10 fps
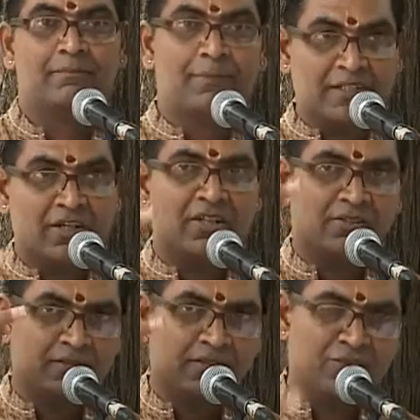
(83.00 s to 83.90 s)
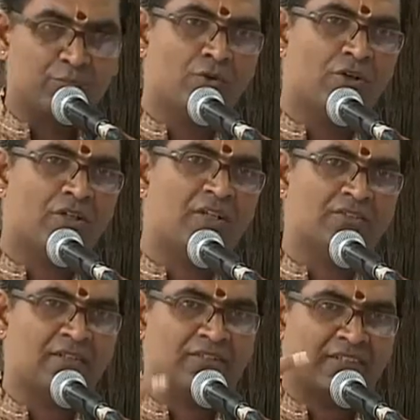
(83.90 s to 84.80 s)
because these
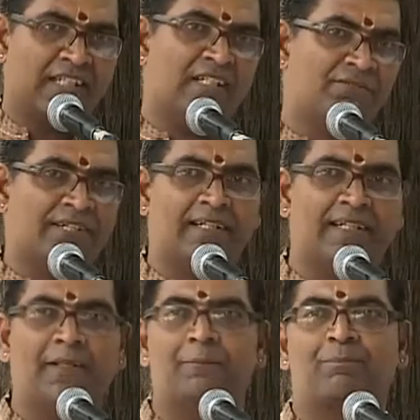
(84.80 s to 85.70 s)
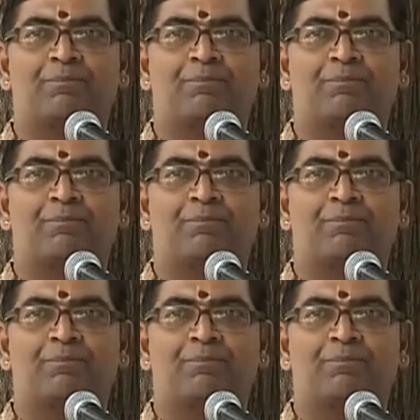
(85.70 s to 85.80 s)
Moharas are scientifically